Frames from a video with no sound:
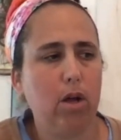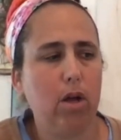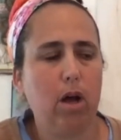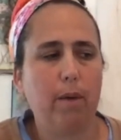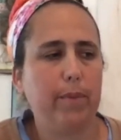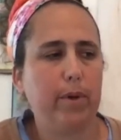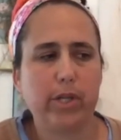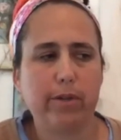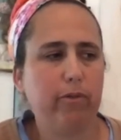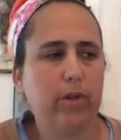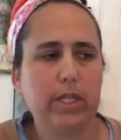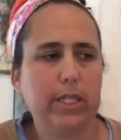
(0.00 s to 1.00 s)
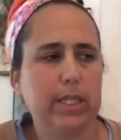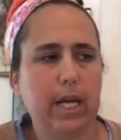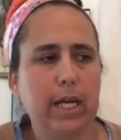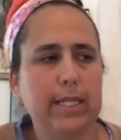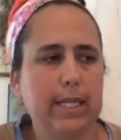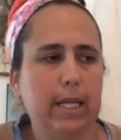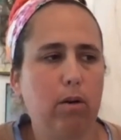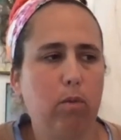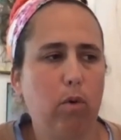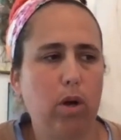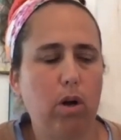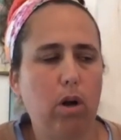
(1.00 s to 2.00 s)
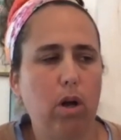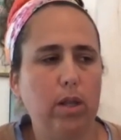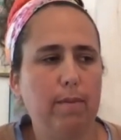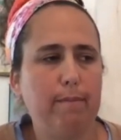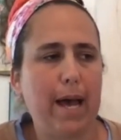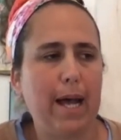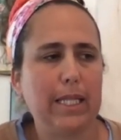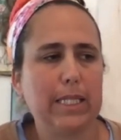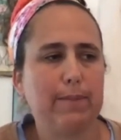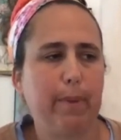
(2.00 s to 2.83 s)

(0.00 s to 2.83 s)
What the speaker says: There are different designs that are what are on the mats,